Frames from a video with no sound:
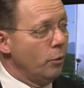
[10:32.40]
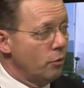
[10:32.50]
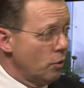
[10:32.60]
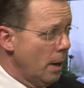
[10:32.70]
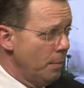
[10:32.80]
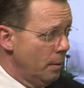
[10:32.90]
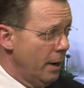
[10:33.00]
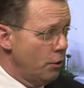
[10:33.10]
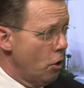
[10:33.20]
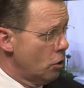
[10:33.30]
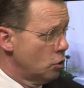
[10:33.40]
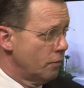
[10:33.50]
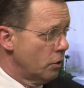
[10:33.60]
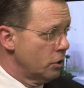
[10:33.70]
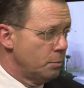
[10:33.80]
with a couple of my daughters
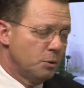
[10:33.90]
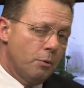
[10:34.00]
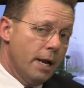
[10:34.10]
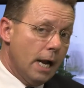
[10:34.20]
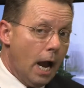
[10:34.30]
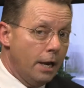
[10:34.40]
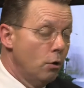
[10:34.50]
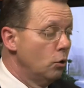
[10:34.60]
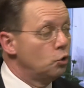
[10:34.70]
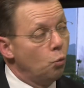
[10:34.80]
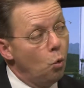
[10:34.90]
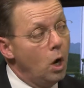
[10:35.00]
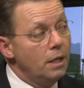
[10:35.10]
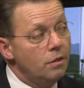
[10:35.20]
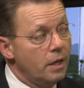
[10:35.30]
over Christmas break, I noticed
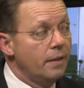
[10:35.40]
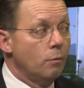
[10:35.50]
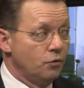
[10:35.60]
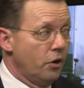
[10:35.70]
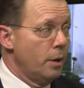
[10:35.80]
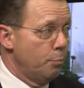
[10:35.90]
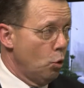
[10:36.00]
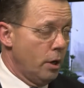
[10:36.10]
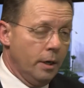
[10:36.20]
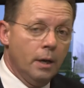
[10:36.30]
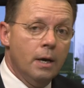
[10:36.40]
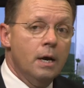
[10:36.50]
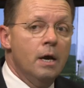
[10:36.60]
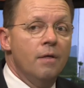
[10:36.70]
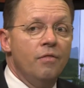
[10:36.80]
one thing that was very important.
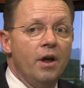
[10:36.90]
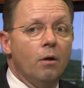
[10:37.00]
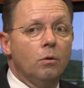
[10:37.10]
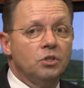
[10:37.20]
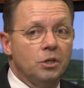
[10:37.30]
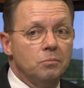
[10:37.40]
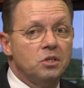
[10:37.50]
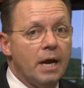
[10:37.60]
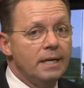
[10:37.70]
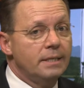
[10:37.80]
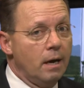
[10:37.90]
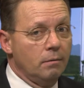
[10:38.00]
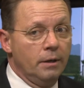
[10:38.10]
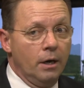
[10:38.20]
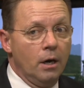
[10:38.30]
There were some sites
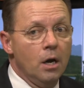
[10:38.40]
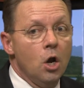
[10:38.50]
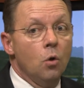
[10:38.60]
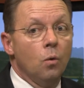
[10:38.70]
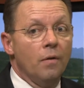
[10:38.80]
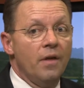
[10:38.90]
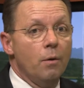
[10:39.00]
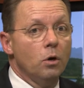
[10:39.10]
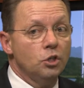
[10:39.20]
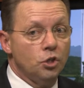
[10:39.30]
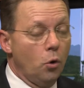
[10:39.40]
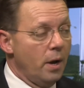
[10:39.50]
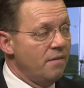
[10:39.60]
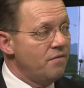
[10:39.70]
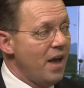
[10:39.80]
out there where they were
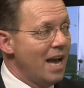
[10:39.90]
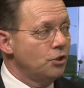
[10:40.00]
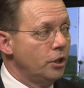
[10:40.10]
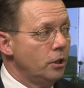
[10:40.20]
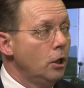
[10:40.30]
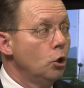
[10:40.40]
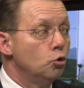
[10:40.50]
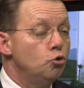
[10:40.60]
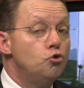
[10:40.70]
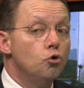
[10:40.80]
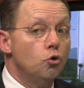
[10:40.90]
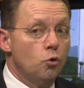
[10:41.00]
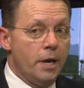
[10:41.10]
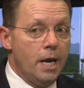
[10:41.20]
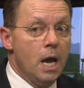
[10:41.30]
showing fashion,
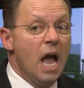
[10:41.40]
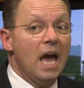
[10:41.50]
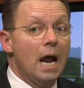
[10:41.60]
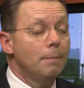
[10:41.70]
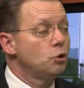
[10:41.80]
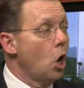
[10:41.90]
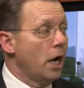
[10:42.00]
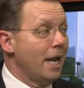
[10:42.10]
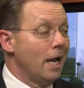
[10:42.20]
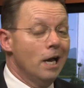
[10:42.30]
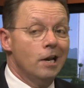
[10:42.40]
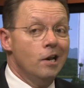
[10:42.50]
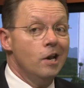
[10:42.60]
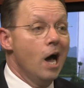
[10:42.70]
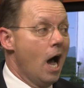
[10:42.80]
jewelry, and I'm talking
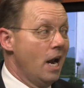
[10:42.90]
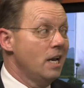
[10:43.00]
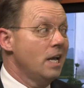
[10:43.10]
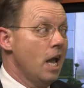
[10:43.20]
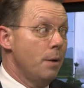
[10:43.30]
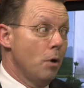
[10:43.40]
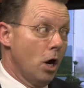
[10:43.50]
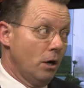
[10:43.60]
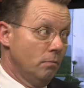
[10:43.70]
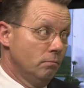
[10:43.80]
not Kmart.